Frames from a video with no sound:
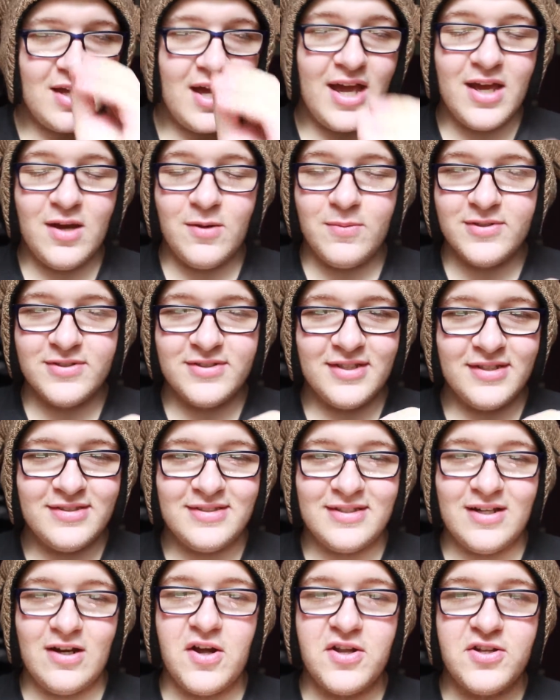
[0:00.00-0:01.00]
I almost said
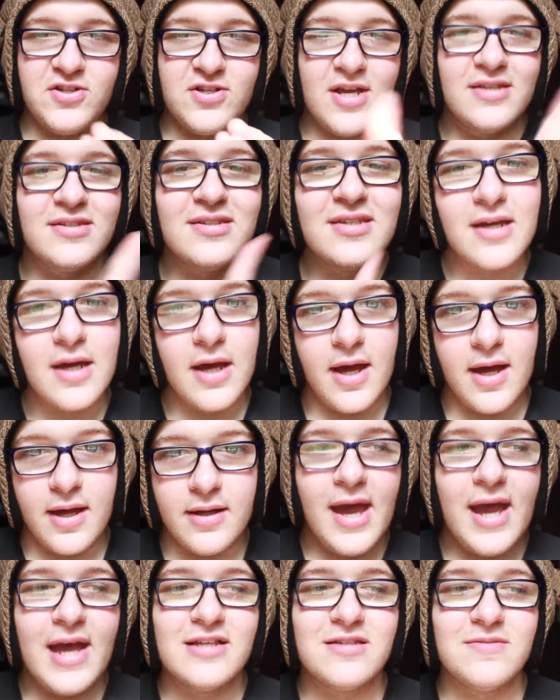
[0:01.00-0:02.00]
Sarah, Jessica
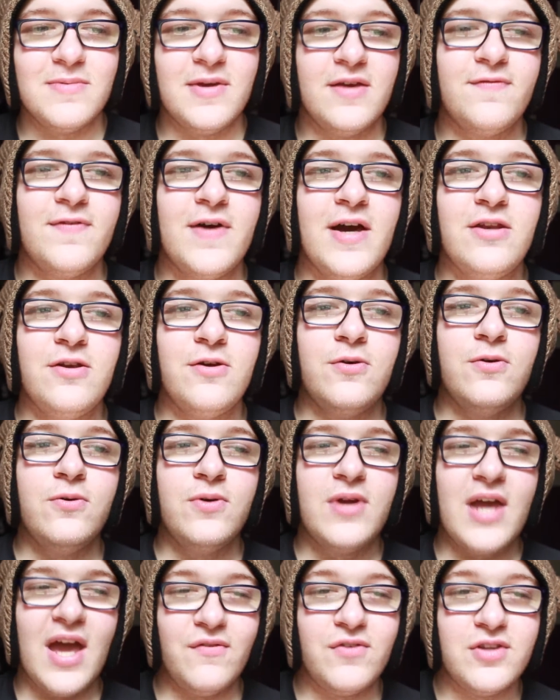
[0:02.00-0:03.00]
asked me if I knew who
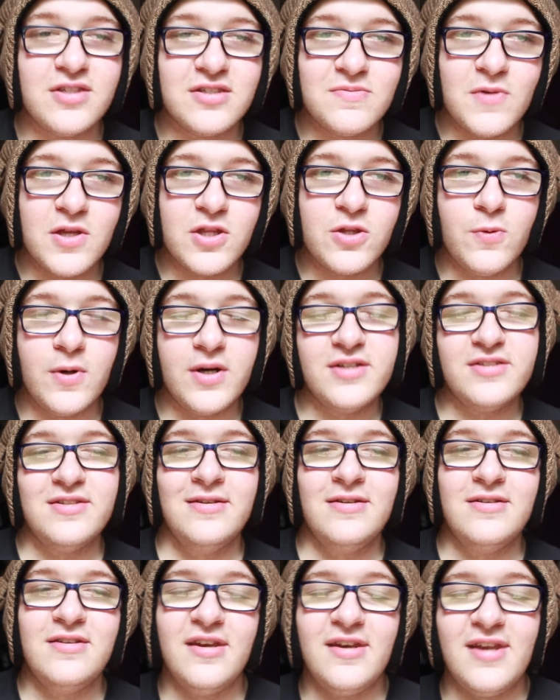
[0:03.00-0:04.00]
Kevin Smith was
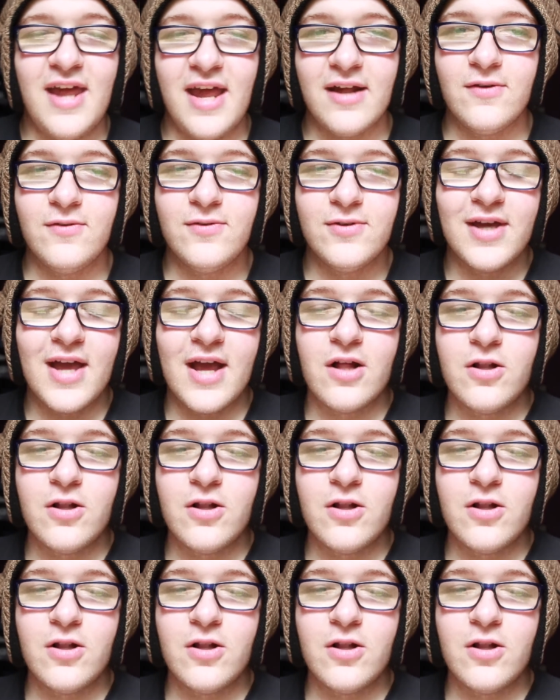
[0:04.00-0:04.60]
and to take a look at